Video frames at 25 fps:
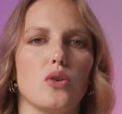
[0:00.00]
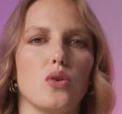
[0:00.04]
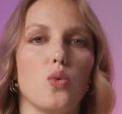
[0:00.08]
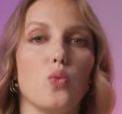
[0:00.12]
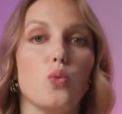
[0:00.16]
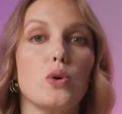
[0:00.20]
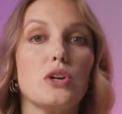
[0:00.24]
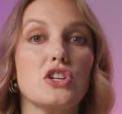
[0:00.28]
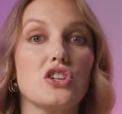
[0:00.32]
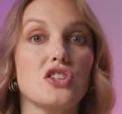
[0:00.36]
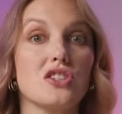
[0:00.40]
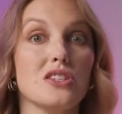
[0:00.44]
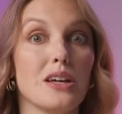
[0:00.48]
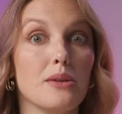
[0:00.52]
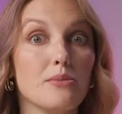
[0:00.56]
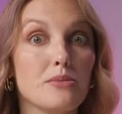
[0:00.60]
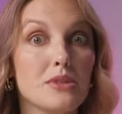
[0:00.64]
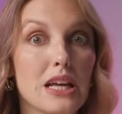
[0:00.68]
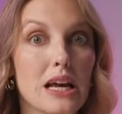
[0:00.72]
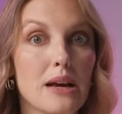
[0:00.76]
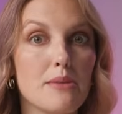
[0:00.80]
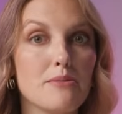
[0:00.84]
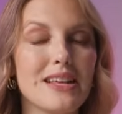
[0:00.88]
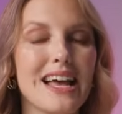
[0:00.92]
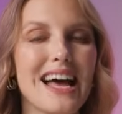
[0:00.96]
which
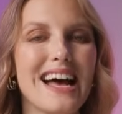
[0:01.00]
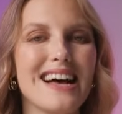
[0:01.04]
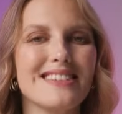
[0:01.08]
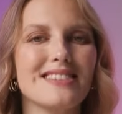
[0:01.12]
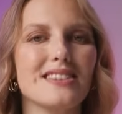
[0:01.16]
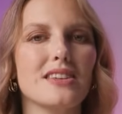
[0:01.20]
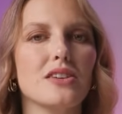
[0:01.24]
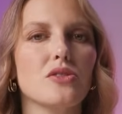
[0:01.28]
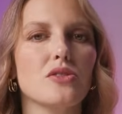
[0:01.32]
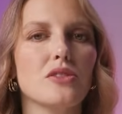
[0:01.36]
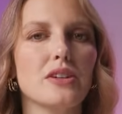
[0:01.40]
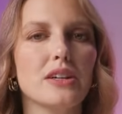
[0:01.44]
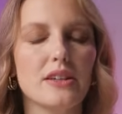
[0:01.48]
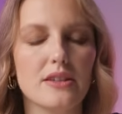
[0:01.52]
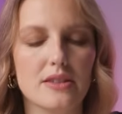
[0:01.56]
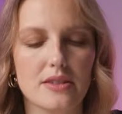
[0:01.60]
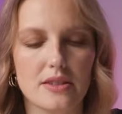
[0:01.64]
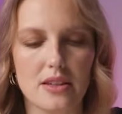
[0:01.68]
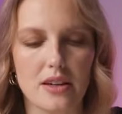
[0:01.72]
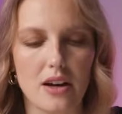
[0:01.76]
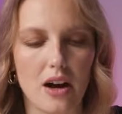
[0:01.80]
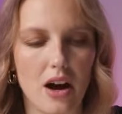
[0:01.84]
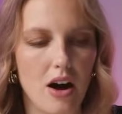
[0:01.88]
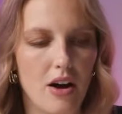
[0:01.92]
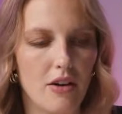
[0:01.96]
sometimes has a
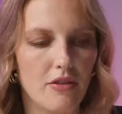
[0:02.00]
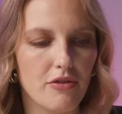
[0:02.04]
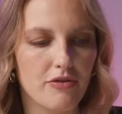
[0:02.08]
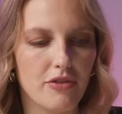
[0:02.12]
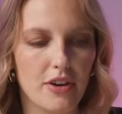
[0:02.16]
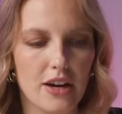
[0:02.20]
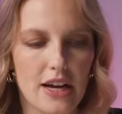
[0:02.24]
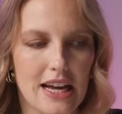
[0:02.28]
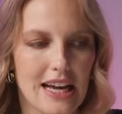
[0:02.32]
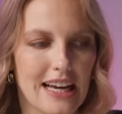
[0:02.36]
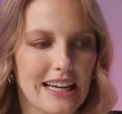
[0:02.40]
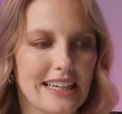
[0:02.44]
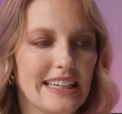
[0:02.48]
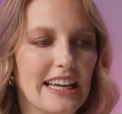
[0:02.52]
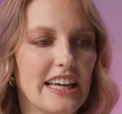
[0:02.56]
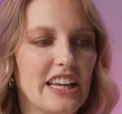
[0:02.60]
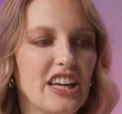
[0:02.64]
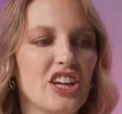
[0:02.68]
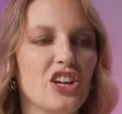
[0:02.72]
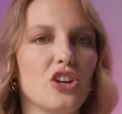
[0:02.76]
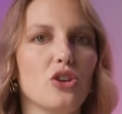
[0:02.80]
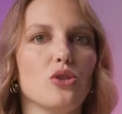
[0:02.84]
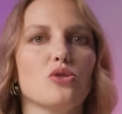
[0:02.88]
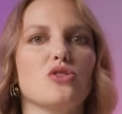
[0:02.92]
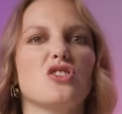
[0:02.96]
risk of
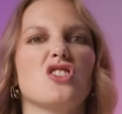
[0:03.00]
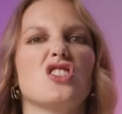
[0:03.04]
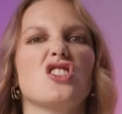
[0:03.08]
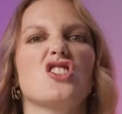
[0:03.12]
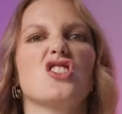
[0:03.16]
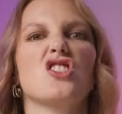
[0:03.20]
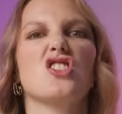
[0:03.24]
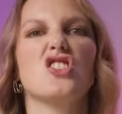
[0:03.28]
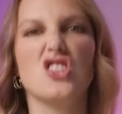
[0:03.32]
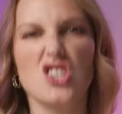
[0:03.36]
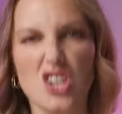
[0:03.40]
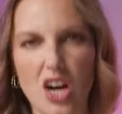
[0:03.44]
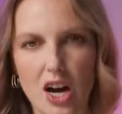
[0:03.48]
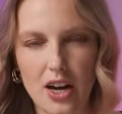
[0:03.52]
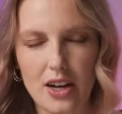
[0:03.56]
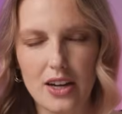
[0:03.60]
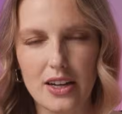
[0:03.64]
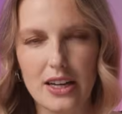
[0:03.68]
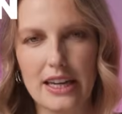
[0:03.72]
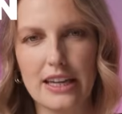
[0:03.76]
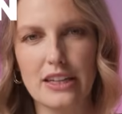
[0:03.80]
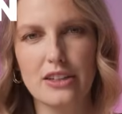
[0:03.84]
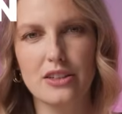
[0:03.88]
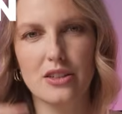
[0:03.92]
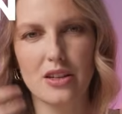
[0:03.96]
getting you stuck
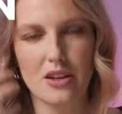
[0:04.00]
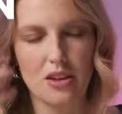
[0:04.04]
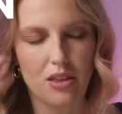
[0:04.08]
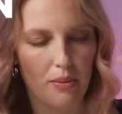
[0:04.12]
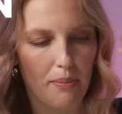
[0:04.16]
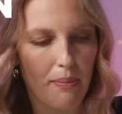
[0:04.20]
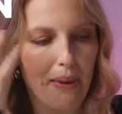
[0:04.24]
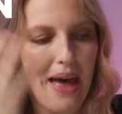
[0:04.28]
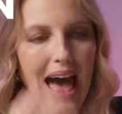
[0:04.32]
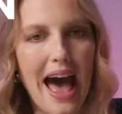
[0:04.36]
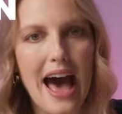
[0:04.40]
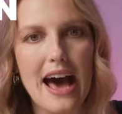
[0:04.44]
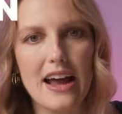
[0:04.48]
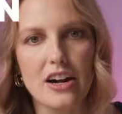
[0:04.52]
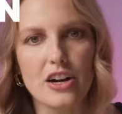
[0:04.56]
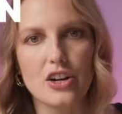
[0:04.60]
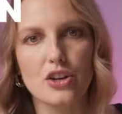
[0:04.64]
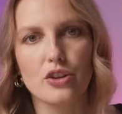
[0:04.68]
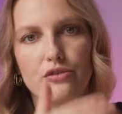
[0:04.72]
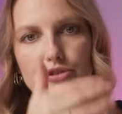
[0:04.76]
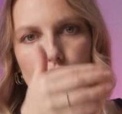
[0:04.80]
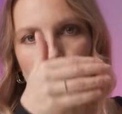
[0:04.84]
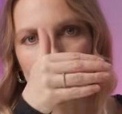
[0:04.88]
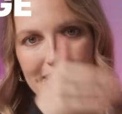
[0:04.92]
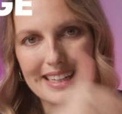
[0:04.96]
into the pattern
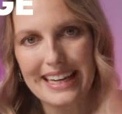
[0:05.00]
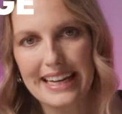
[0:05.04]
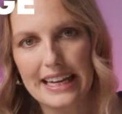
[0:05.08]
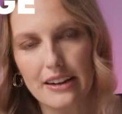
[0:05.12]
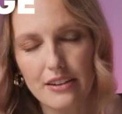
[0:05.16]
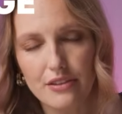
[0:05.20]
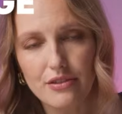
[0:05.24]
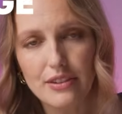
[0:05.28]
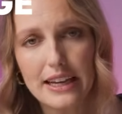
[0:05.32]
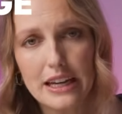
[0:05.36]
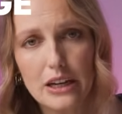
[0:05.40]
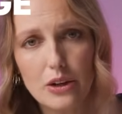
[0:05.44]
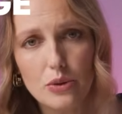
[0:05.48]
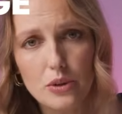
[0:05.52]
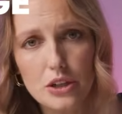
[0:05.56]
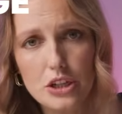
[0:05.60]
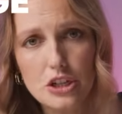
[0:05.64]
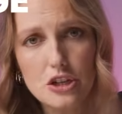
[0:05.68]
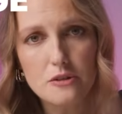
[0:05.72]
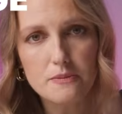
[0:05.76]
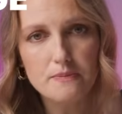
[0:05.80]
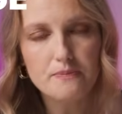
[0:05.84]
of your native language.